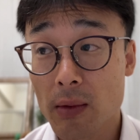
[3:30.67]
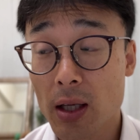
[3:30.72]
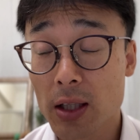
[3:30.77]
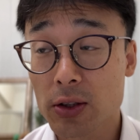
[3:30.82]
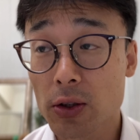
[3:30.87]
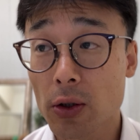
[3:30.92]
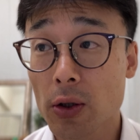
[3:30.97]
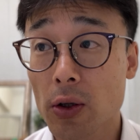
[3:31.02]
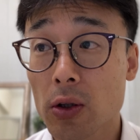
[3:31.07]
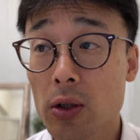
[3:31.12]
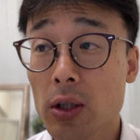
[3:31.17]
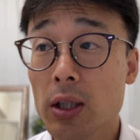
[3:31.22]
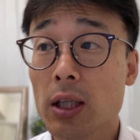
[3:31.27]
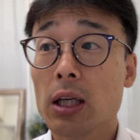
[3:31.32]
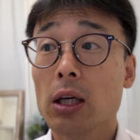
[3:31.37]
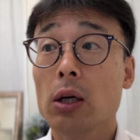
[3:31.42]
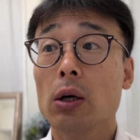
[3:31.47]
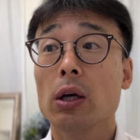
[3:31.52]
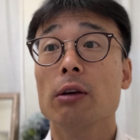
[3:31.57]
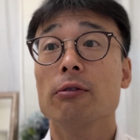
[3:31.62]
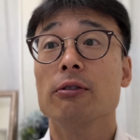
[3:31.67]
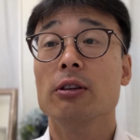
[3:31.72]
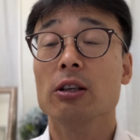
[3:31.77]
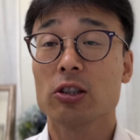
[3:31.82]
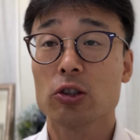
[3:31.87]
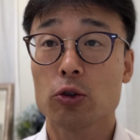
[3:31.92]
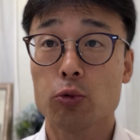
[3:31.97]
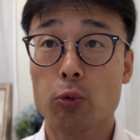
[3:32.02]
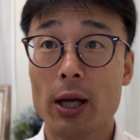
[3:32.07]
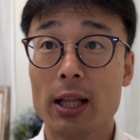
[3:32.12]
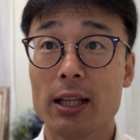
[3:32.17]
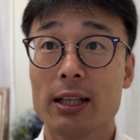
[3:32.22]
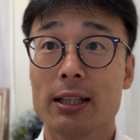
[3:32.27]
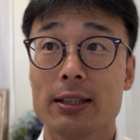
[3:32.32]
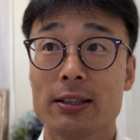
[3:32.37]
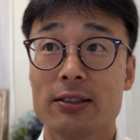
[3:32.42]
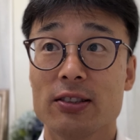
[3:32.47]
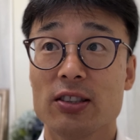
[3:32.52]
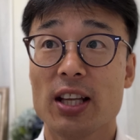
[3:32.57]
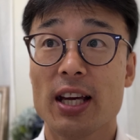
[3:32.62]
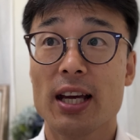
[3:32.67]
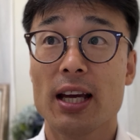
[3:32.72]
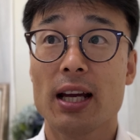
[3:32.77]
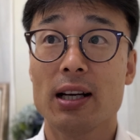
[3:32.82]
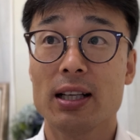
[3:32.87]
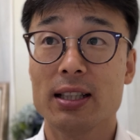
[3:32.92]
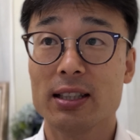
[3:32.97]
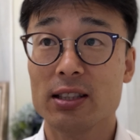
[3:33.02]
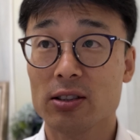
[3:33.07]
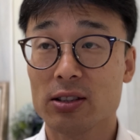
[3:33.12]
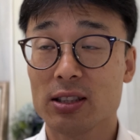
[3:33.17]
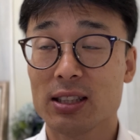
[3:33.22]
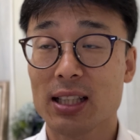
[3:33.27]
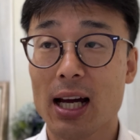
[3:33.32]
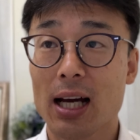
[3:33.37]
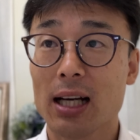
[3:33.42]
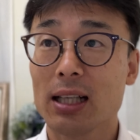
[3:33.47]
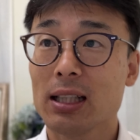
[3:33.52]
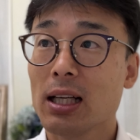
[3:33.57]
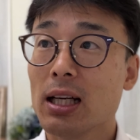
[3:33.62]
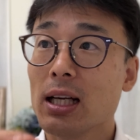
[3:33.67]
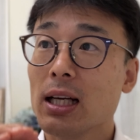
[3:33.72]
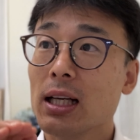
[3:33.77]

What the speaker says: So if the swelling is there in your tongue,